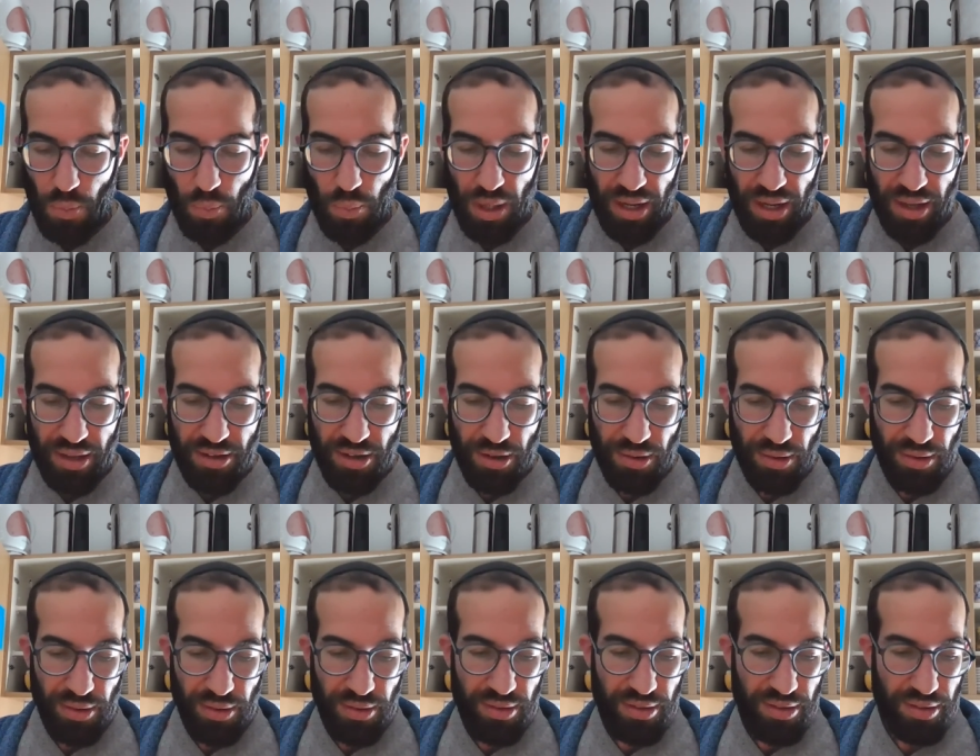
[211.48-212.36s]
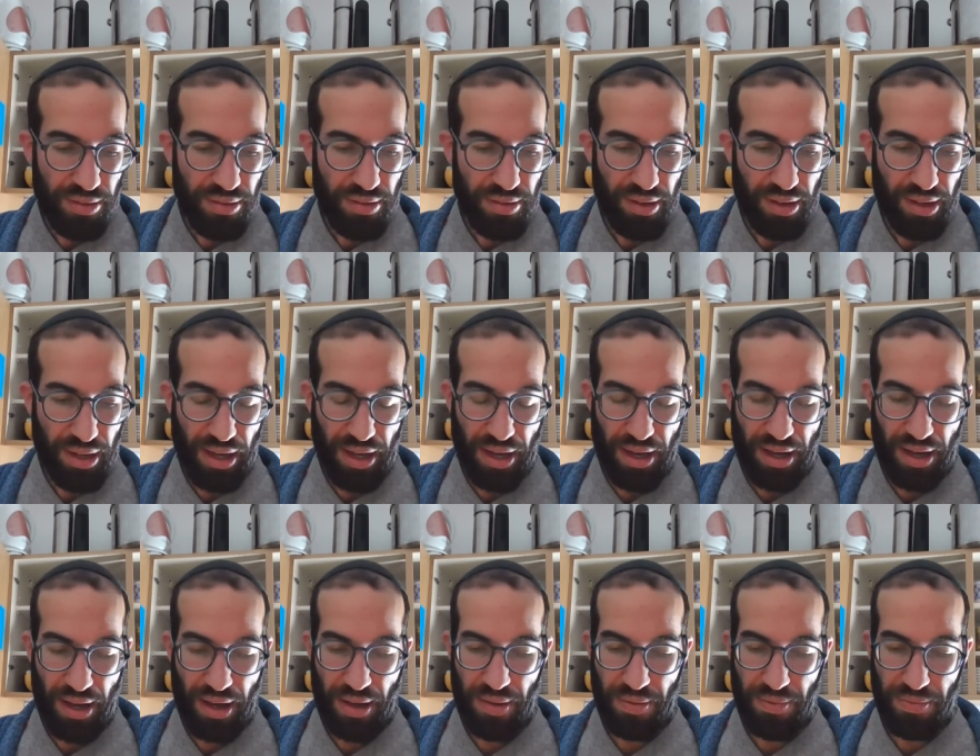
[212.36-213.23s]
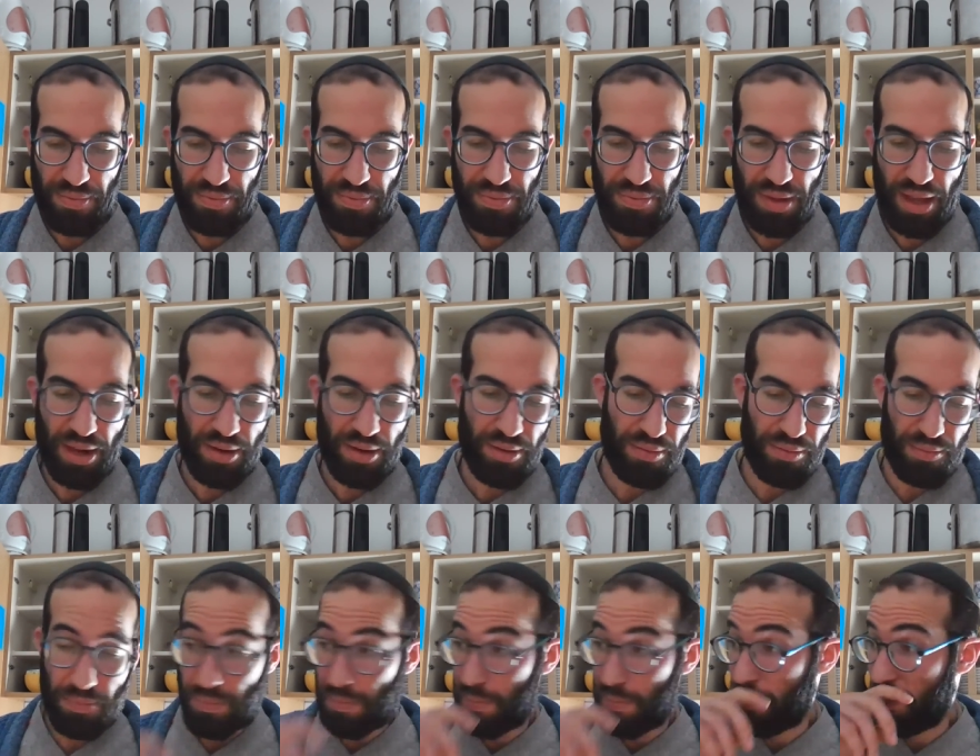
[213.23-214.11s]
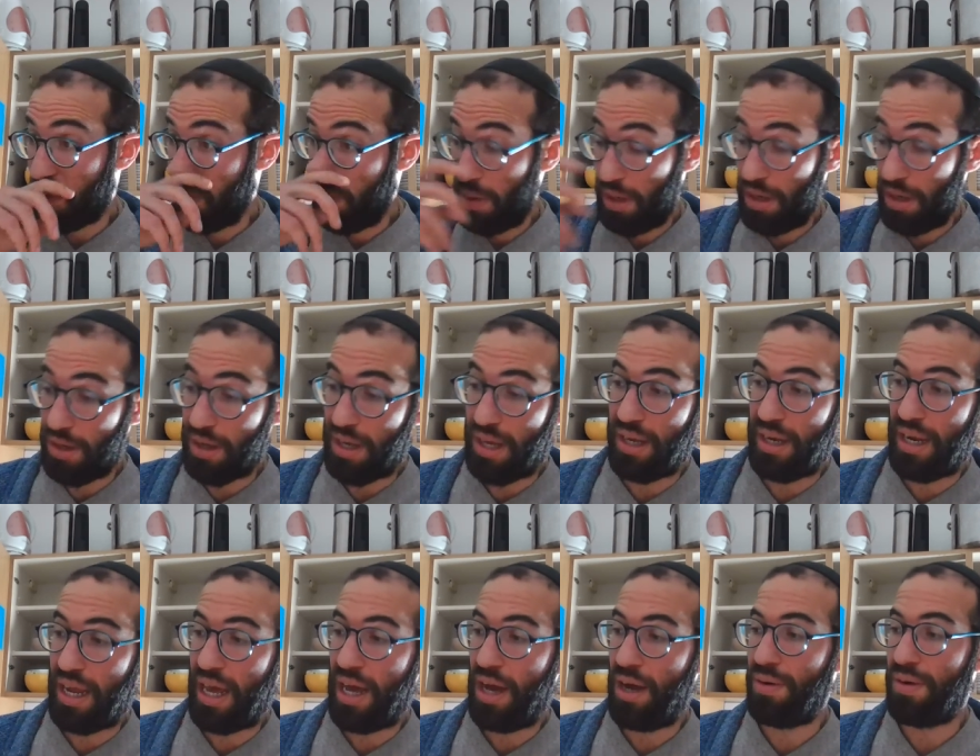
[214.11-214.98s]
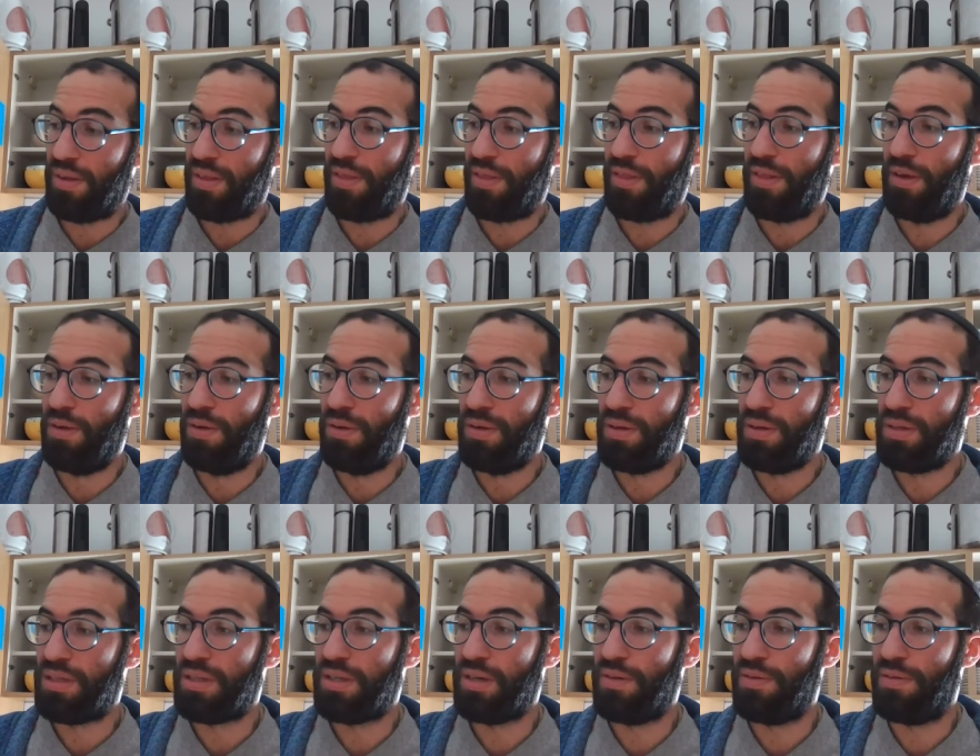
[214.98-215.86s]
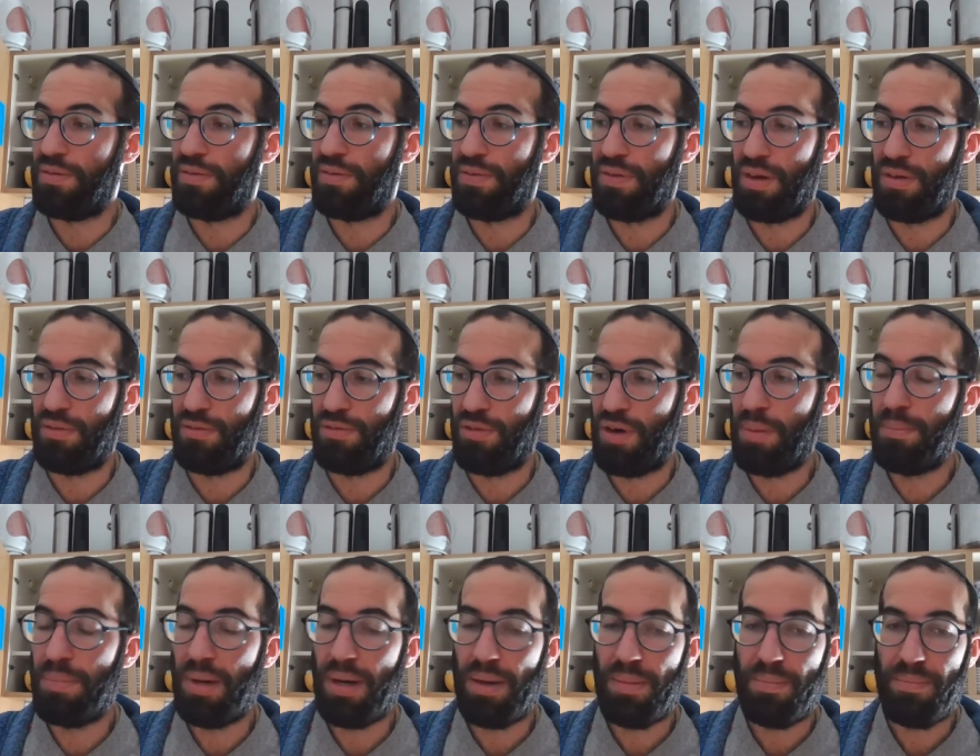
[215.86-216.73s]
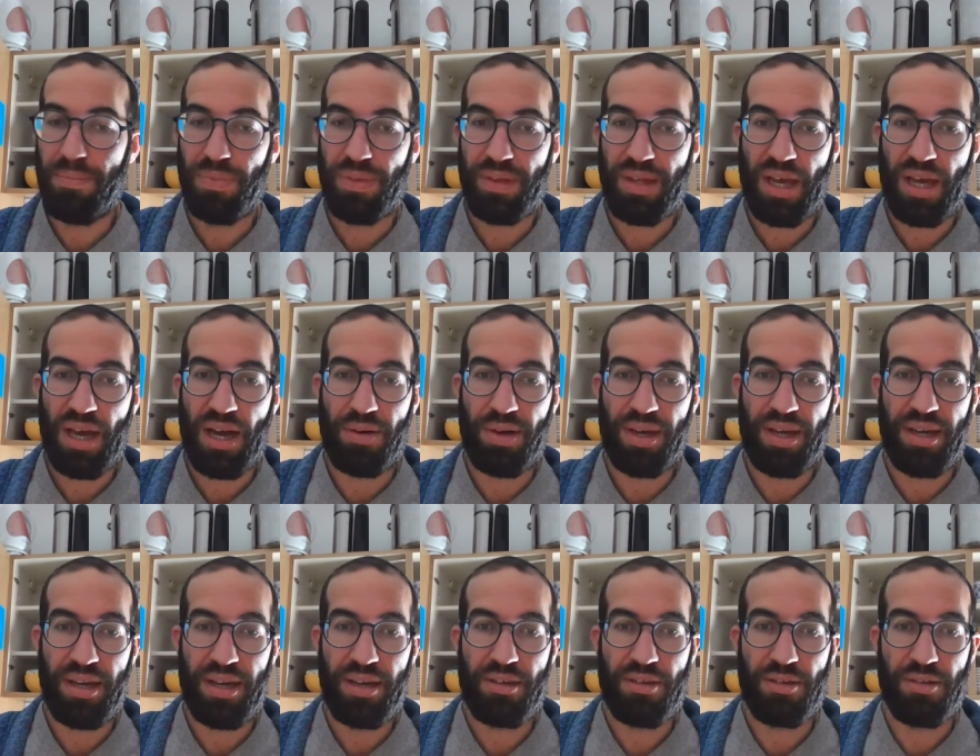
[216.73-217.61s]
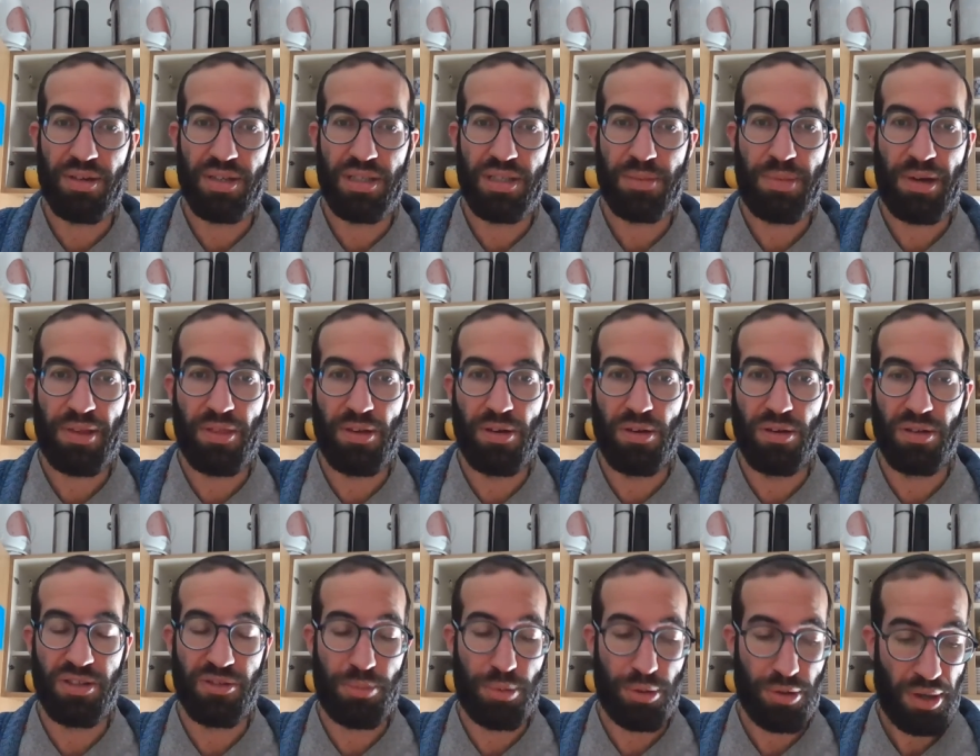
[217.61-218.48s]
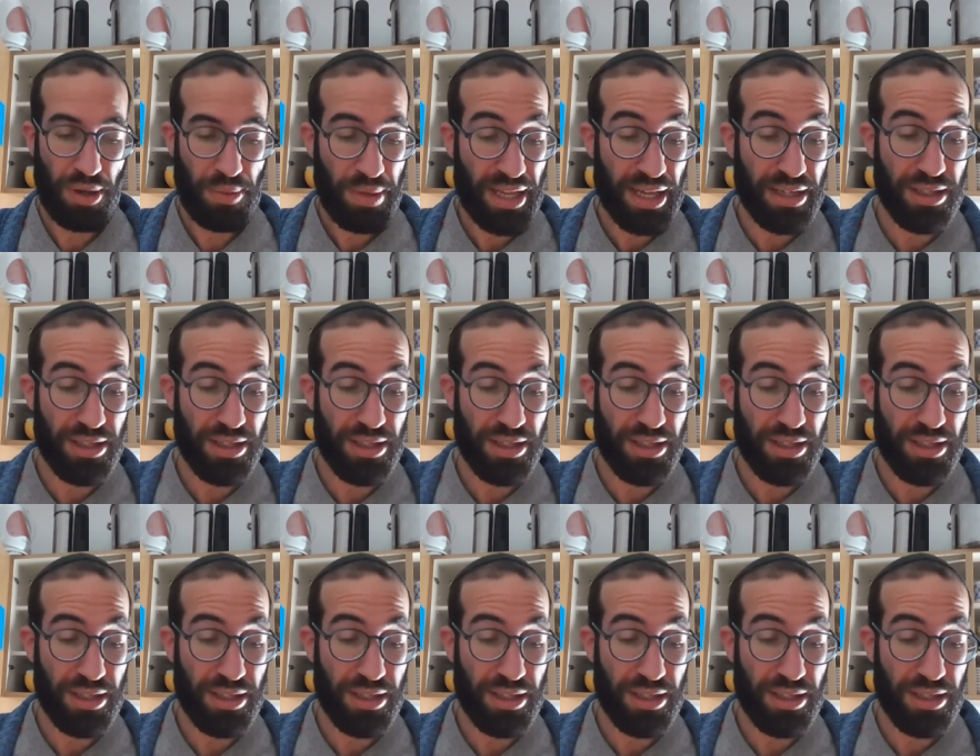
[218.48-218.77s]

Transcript: we're told, uh, and we're looking now at the laws of, of Rambam, how he talks about the laws of Purim.